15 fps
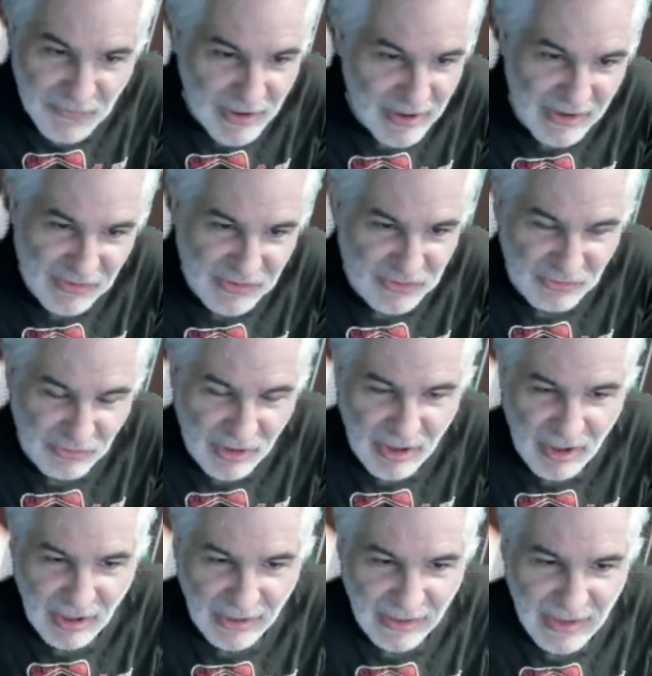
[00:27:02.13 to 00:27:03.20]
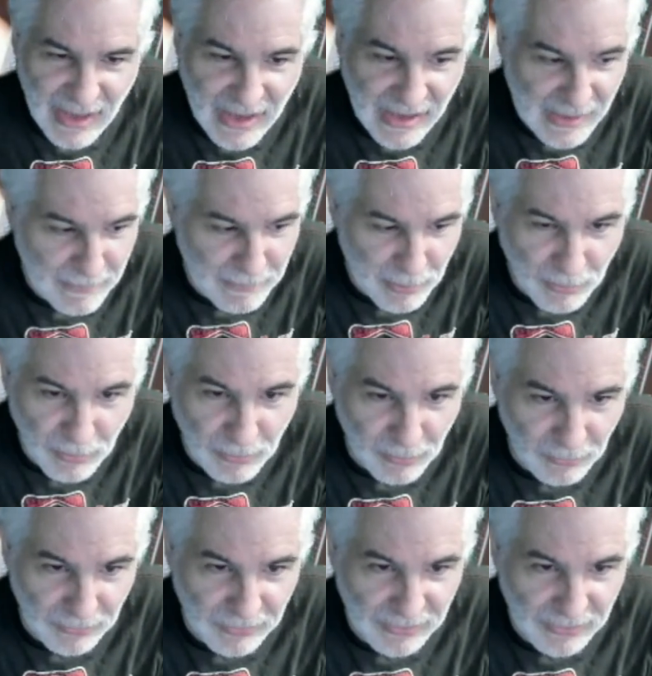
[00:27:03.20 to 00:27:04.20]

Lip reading: very strong, and he pulled.